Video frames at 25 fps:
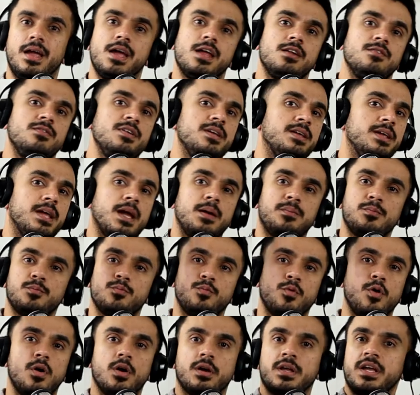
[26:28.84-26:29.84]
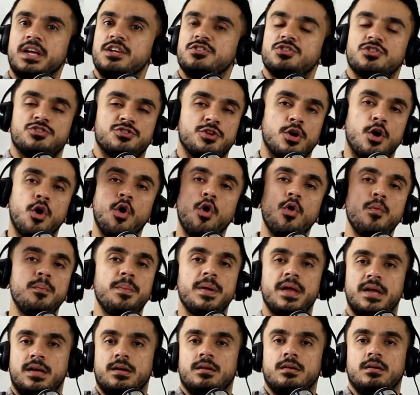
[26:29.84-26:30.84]
And we kept walking, just
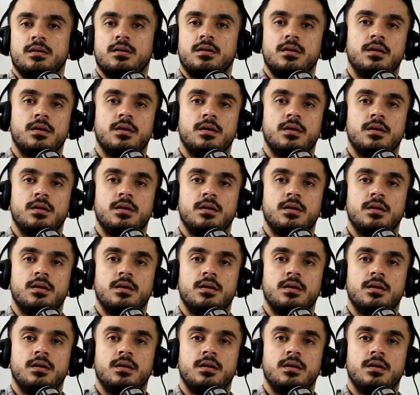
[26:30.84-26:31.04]
hoping.